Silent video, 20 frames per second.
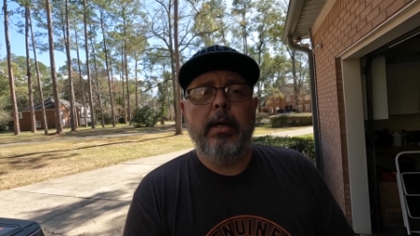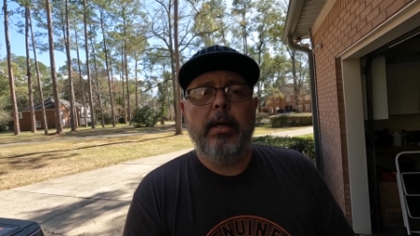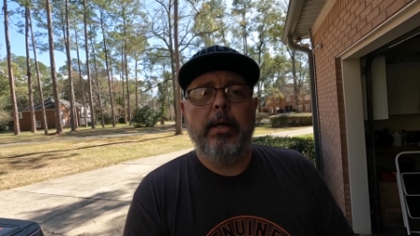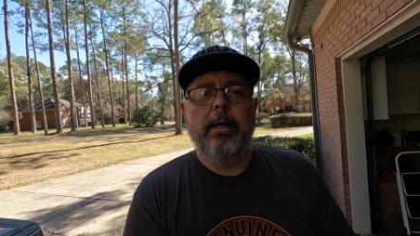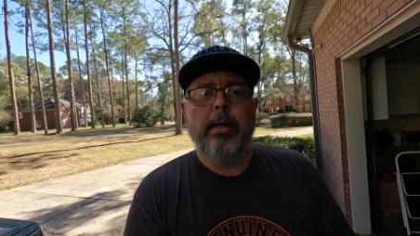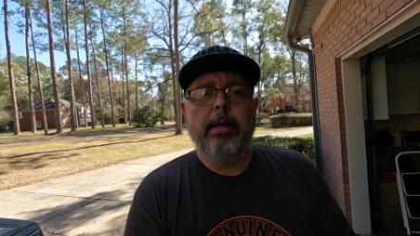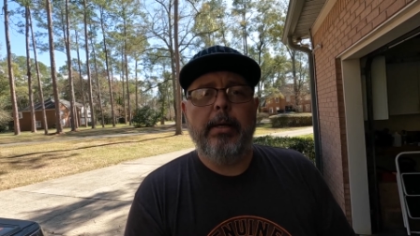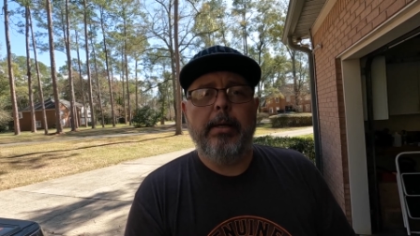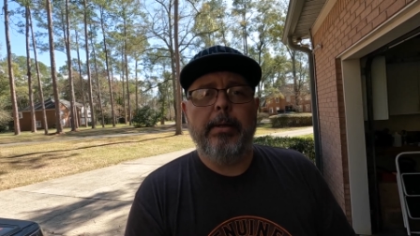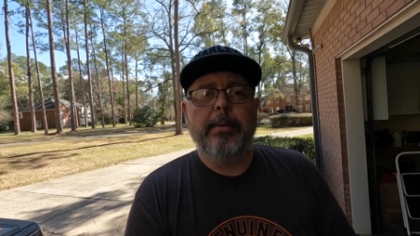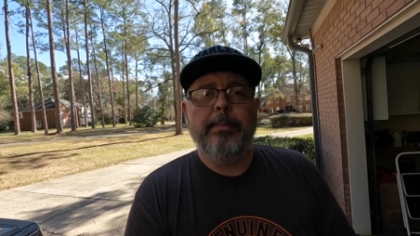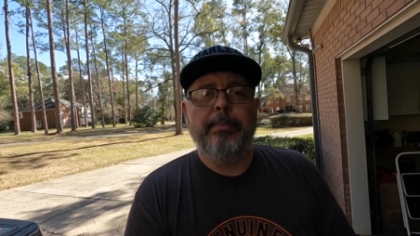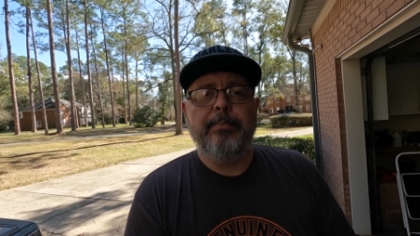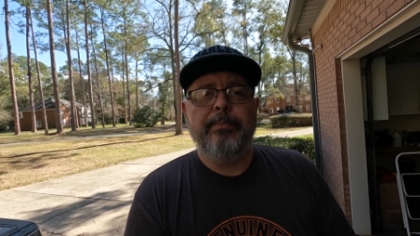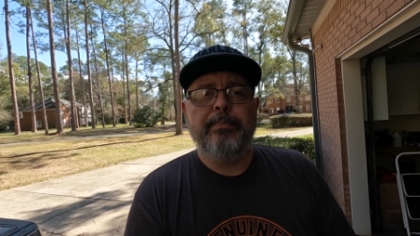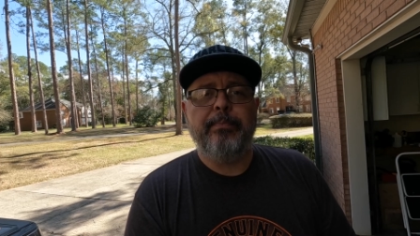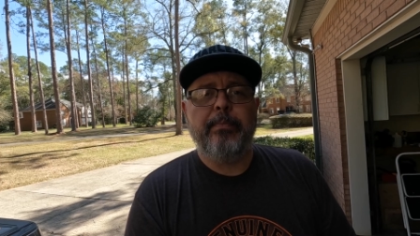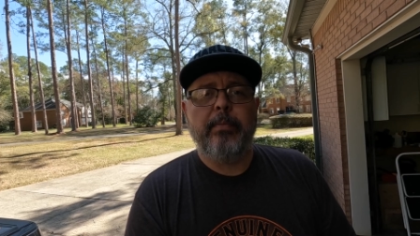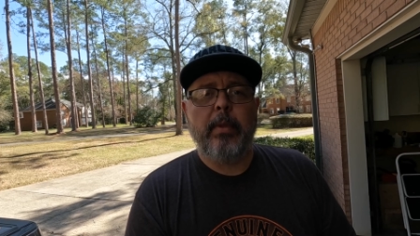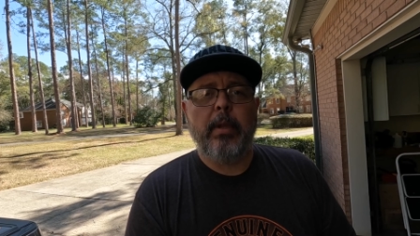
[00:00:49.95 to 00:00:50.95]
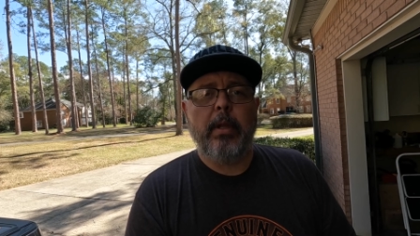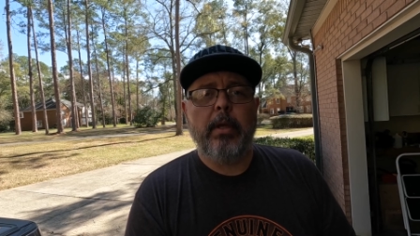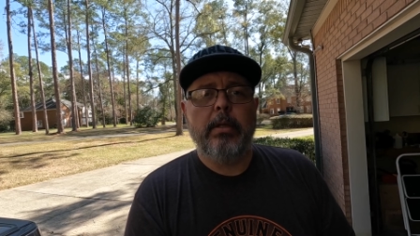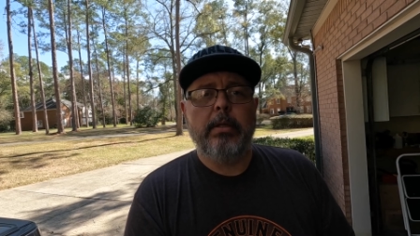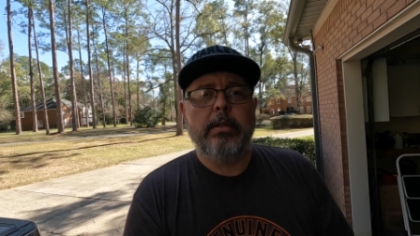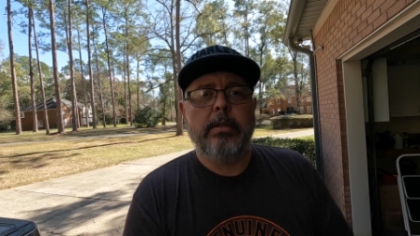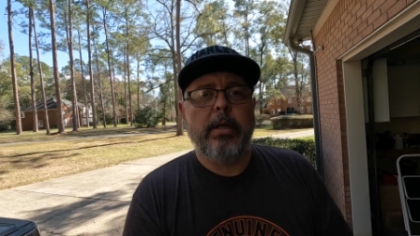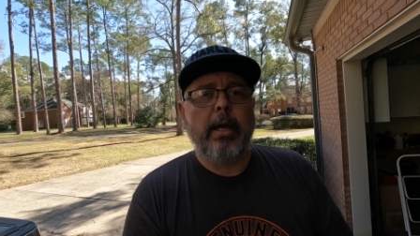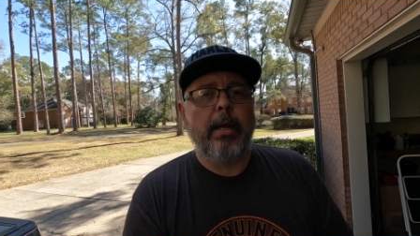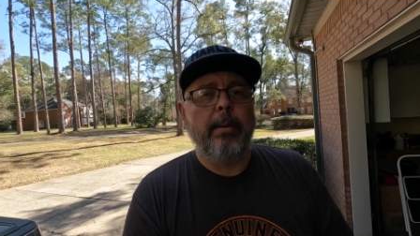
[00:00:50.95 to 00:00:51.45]

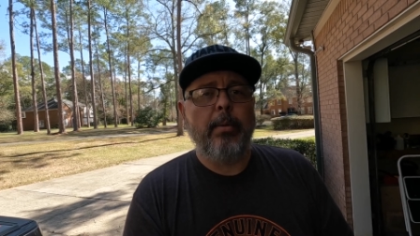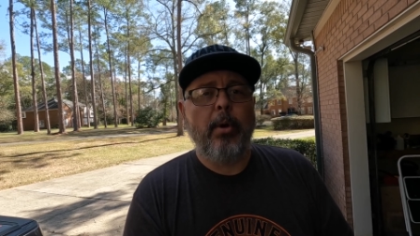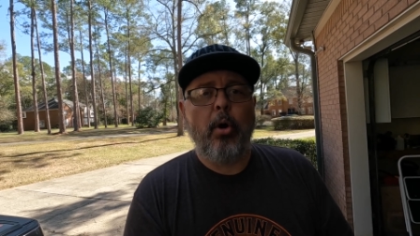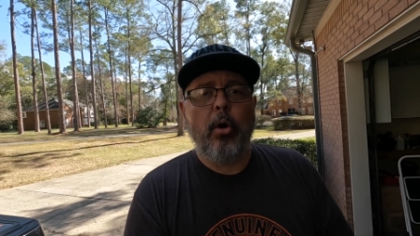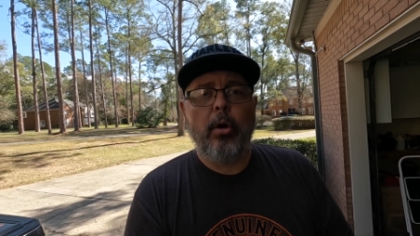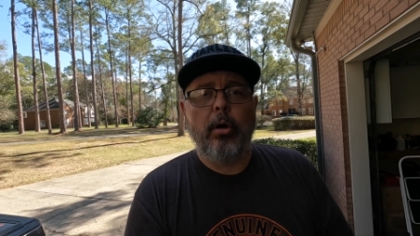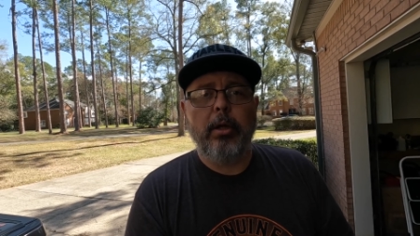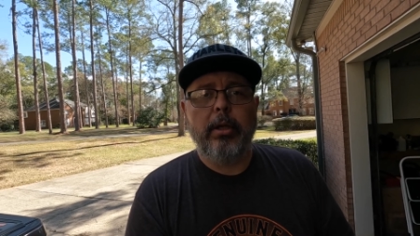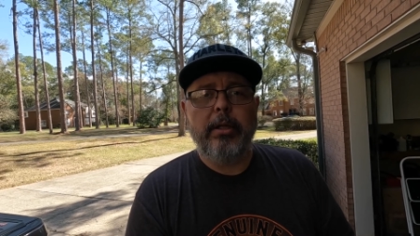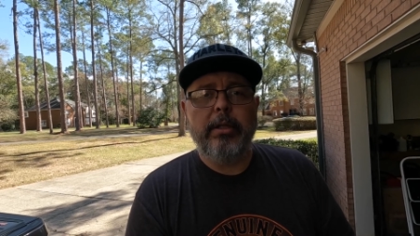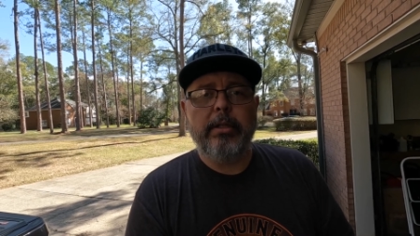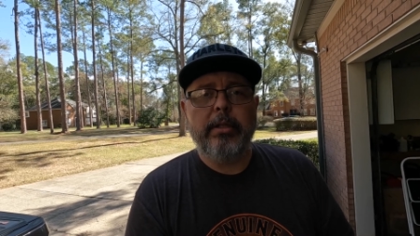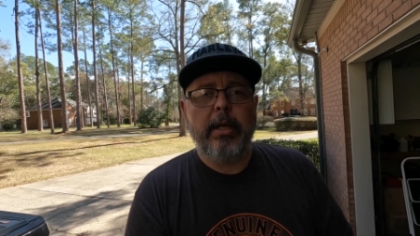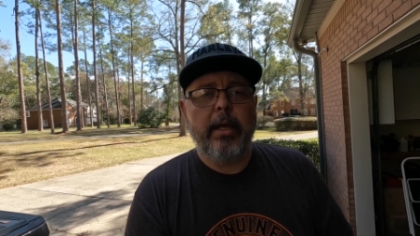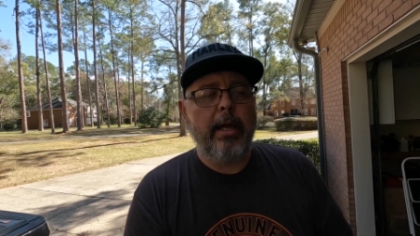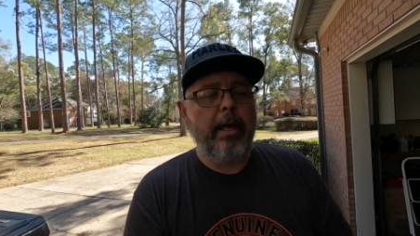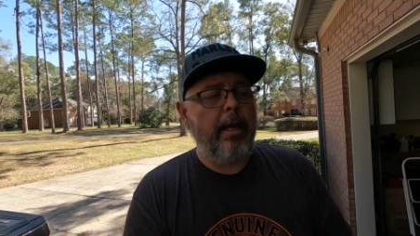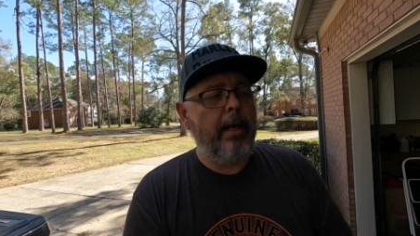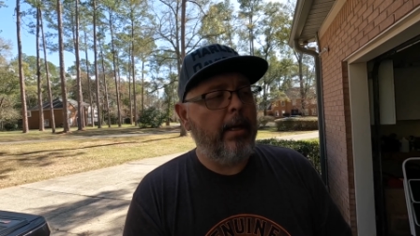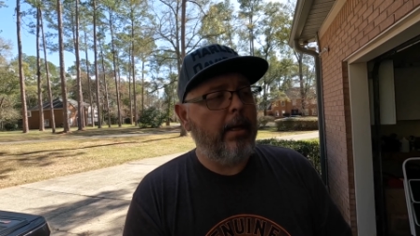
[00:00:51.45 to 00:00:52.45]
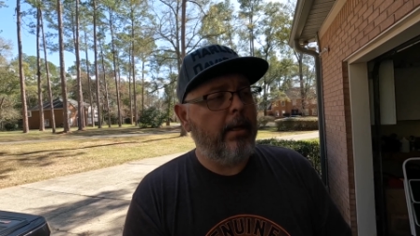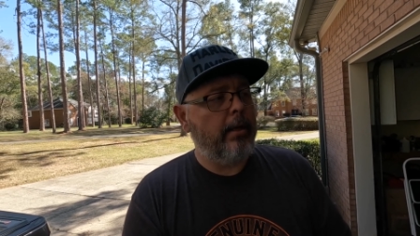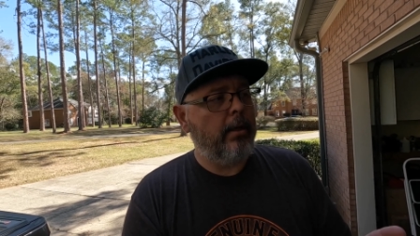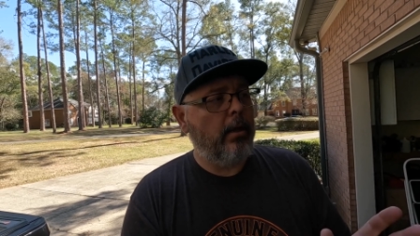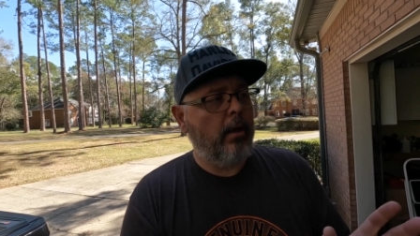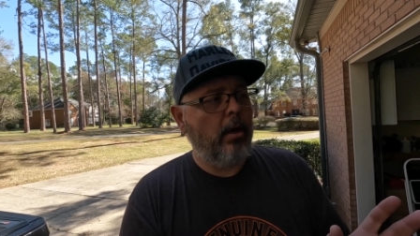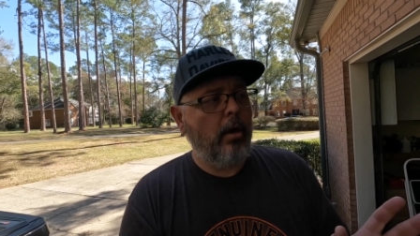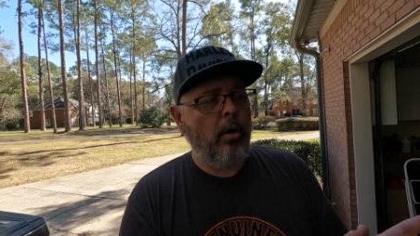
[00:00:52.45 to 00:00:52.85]
type Harleys and